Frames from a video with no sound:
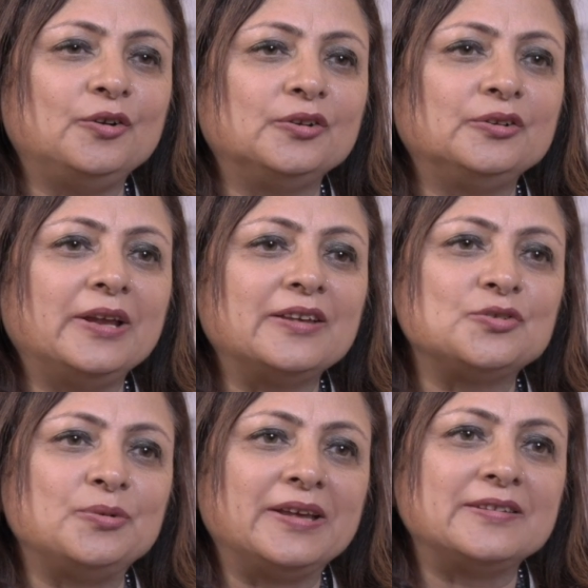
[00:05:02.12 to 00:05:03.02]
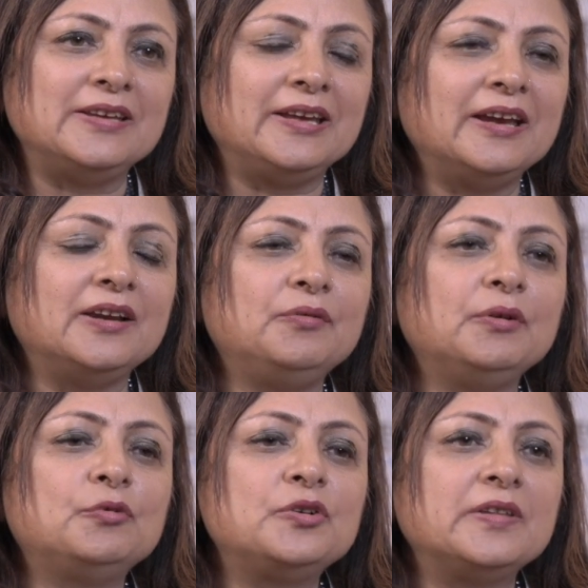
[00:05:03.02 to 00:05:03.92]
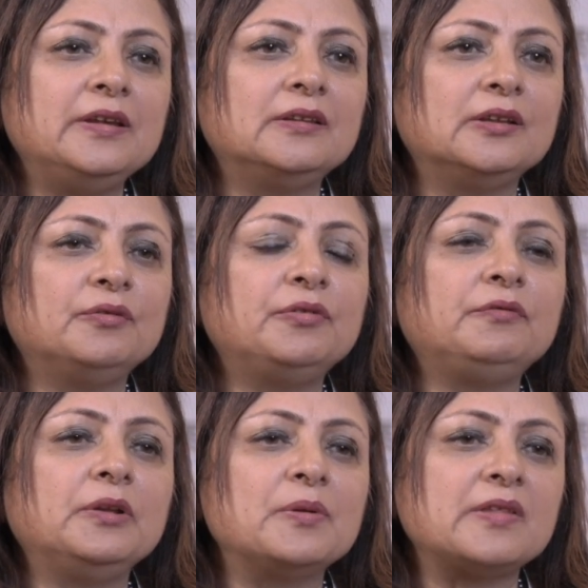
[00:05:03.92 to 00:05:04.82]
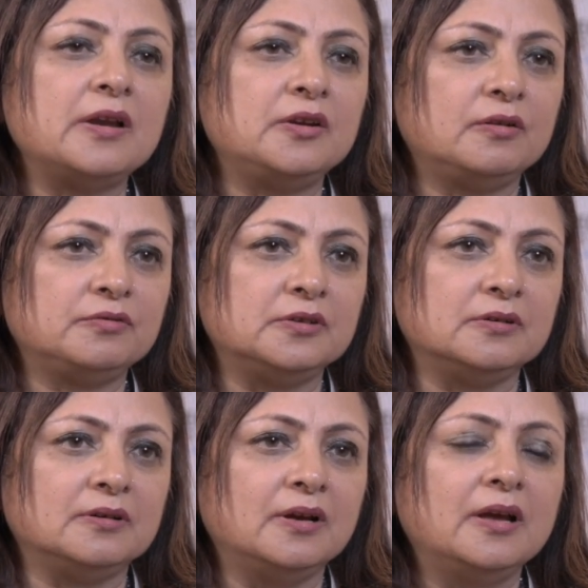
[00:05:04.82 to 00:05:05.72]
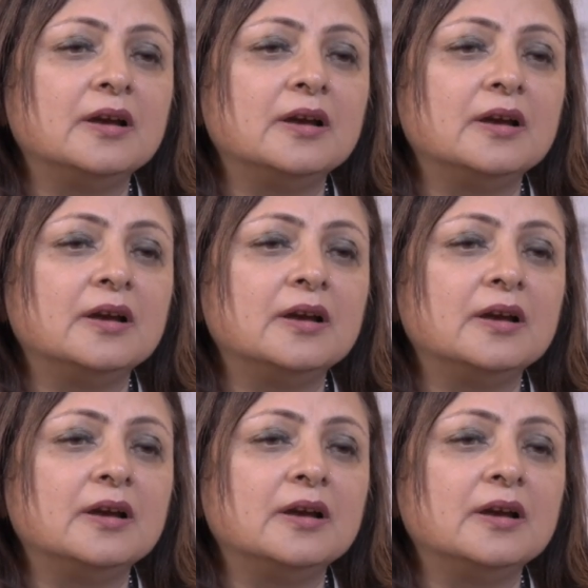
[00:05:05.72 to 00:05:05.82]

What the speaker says: or the next to next decade, we would see that the 50% of the